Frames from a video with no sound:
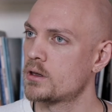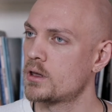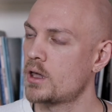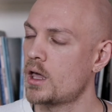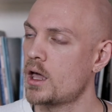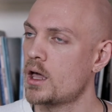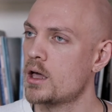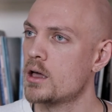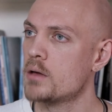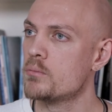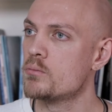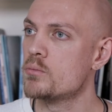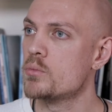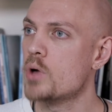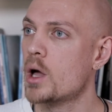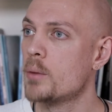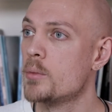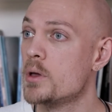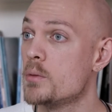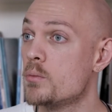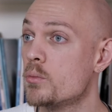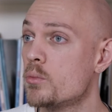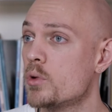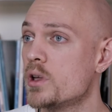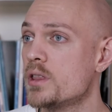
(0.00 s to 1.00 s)
I
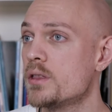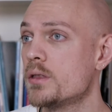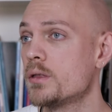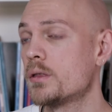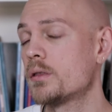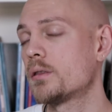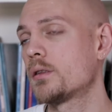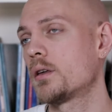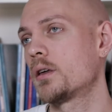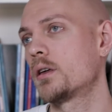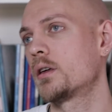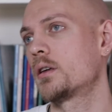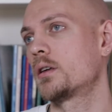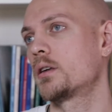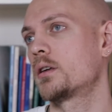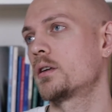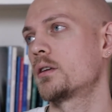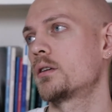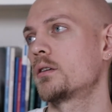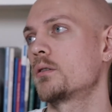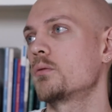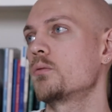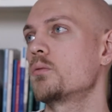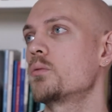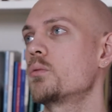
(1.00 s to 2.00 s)
mean, with
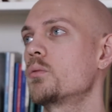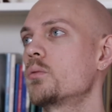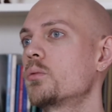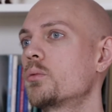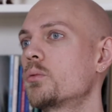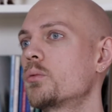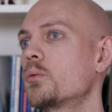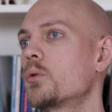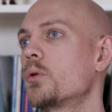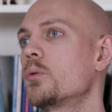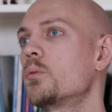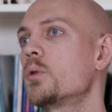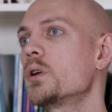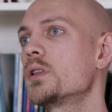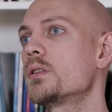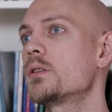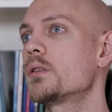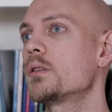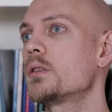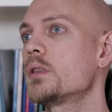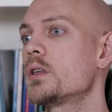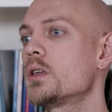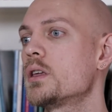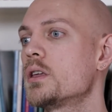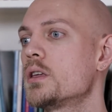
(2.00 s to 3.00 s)

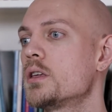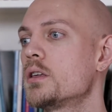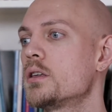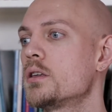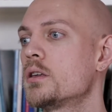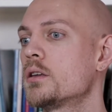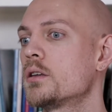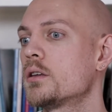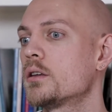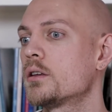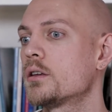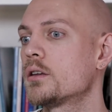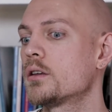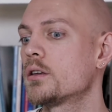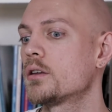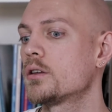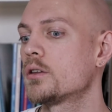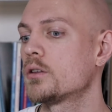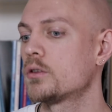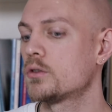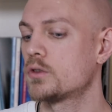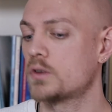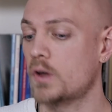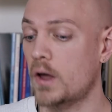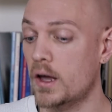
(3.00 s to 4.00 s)
the
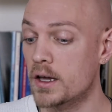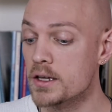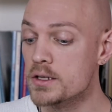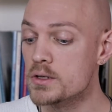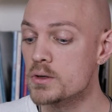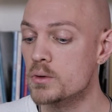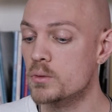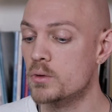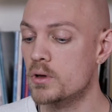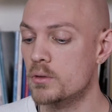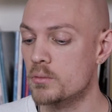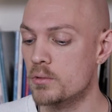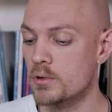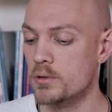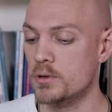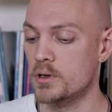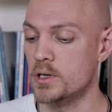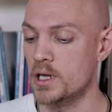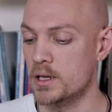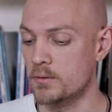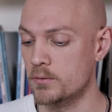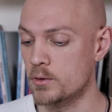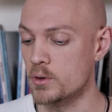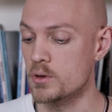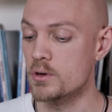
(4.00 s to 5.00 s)
title that we were
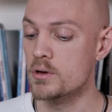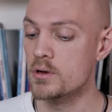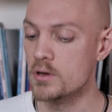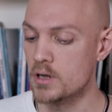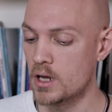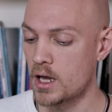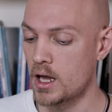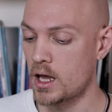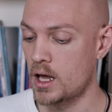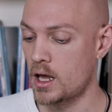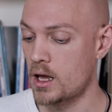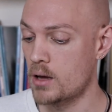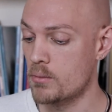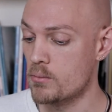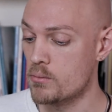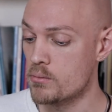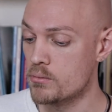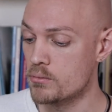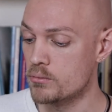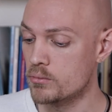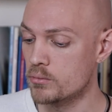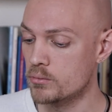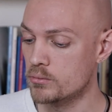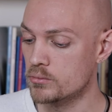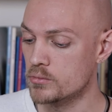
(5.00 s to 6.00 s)
given,
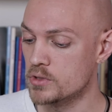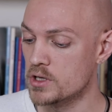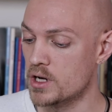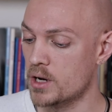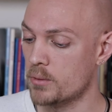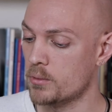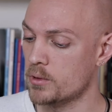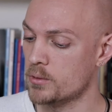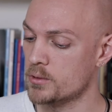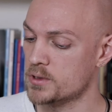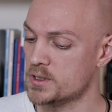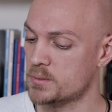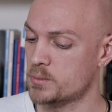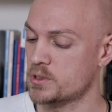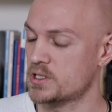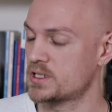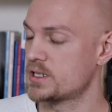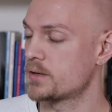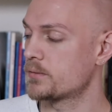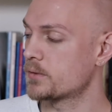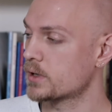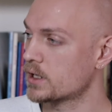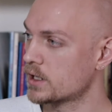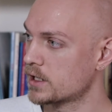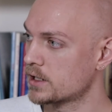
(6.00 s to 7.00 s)
we were
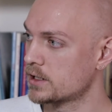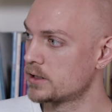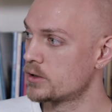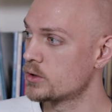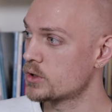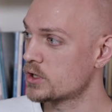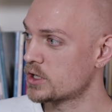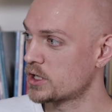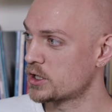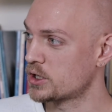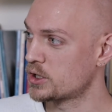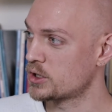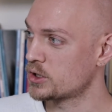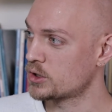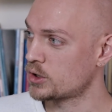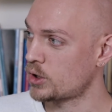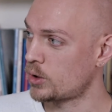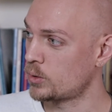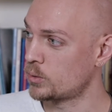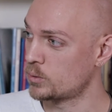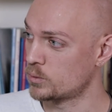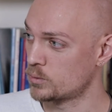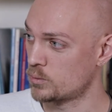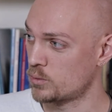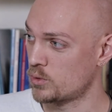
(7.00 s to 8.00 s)
specifically looking at
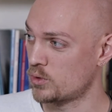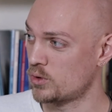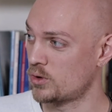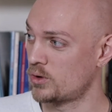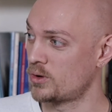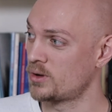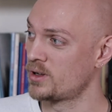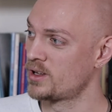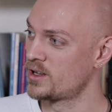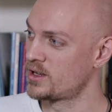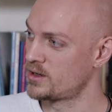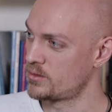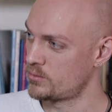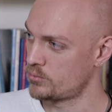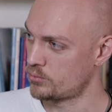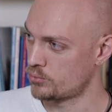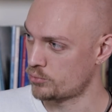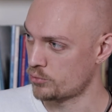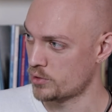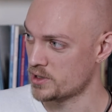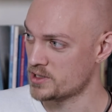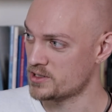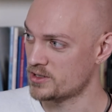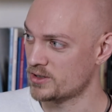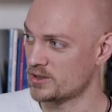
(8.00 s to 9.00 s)
Cold War
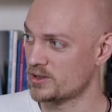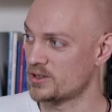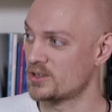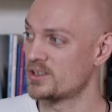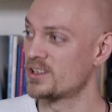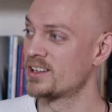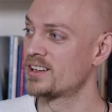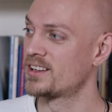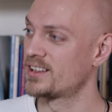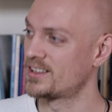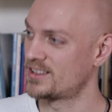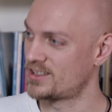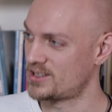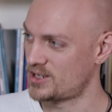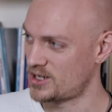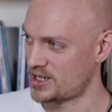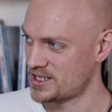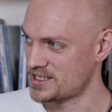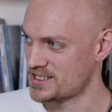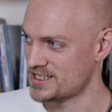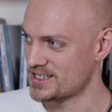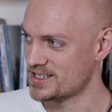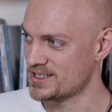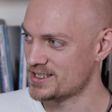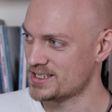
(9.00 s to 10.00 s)
Britain,
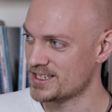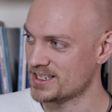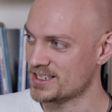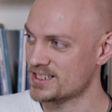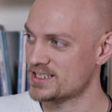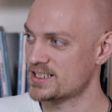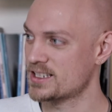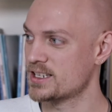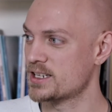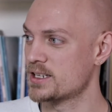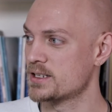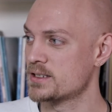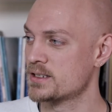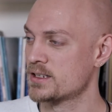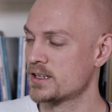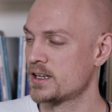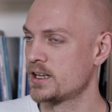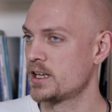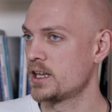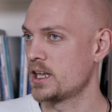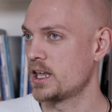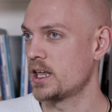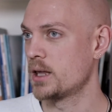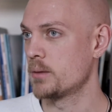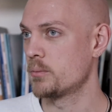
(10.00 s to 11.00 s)
1960s.
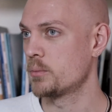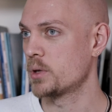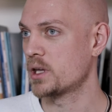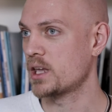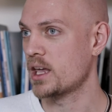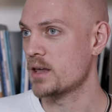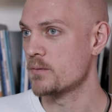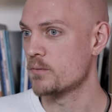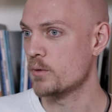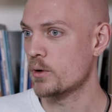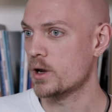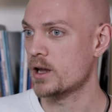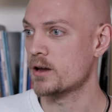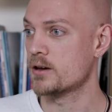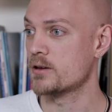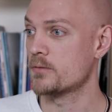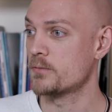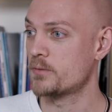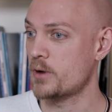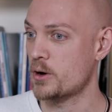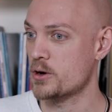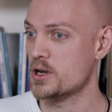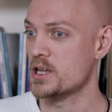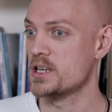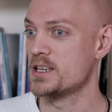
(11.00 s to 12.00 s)
Yeah. It became very,
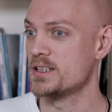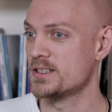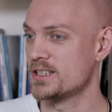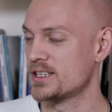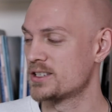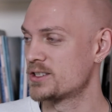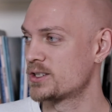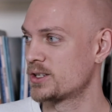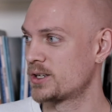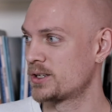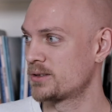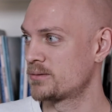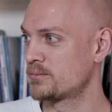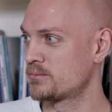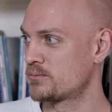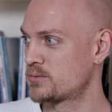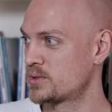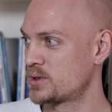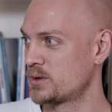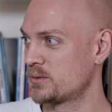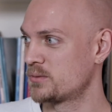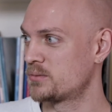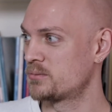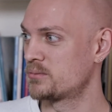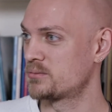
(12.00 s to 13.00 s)
very easy to
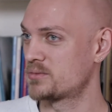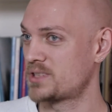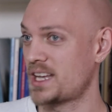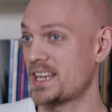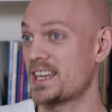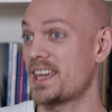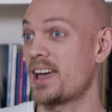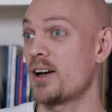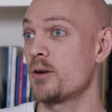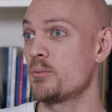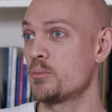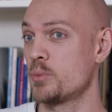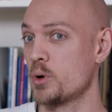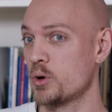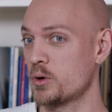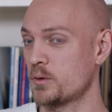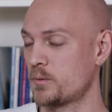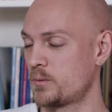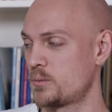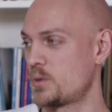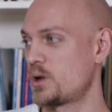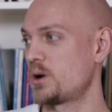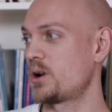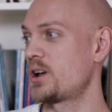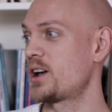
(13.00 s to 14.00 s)
sort of take out a book
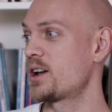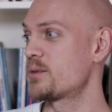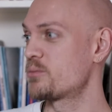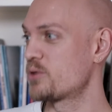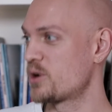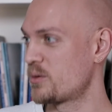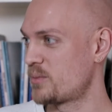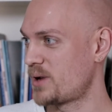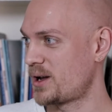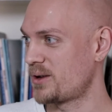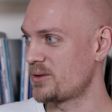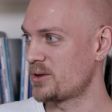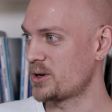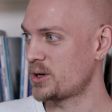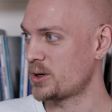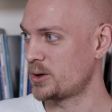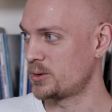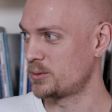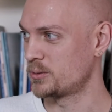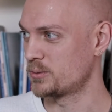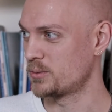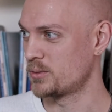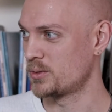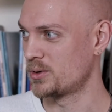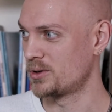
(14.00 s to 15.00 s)
from the library about the
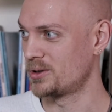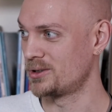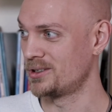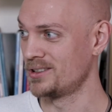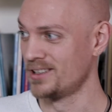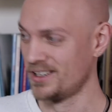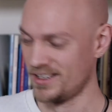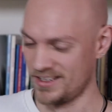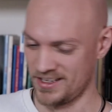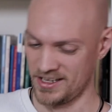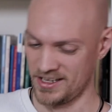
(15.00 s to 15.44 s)
Cold War,